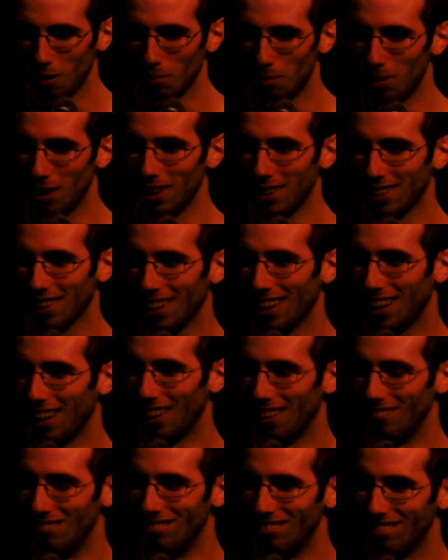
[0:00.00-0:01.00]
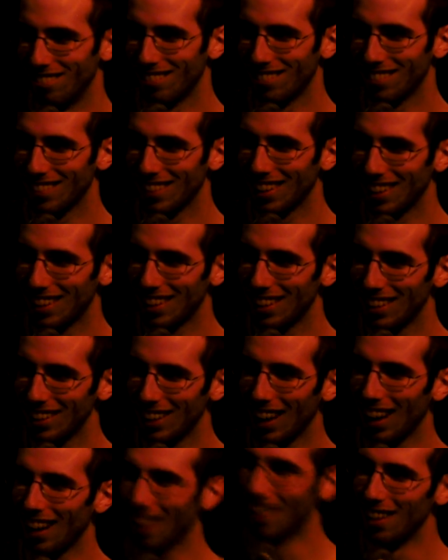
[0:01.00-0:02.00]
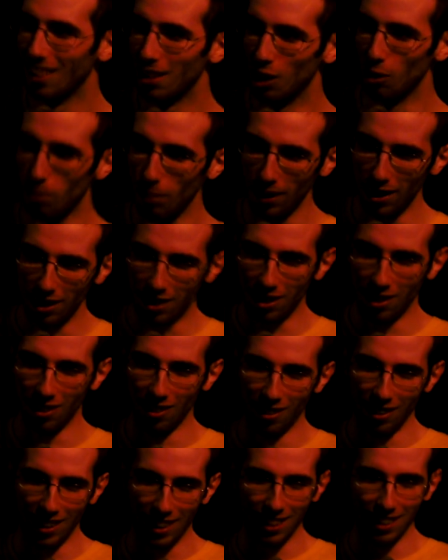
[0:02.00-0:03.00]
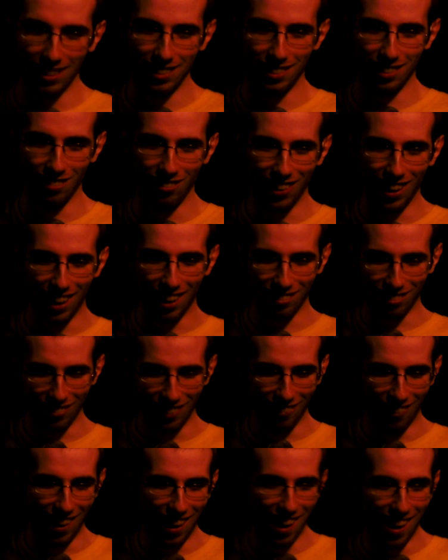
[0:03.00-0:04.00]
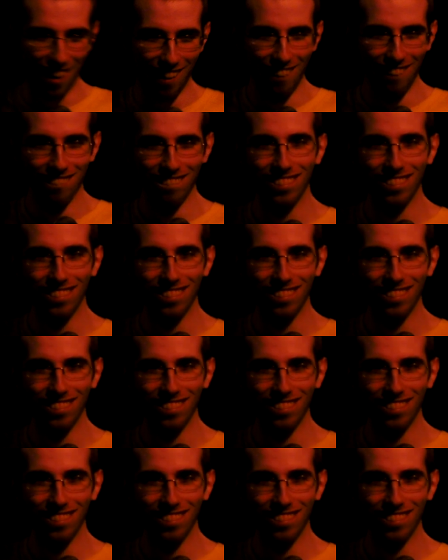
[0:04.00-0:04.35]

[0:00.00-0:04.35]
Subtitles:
But yeah, you've been a good audience. You've done well.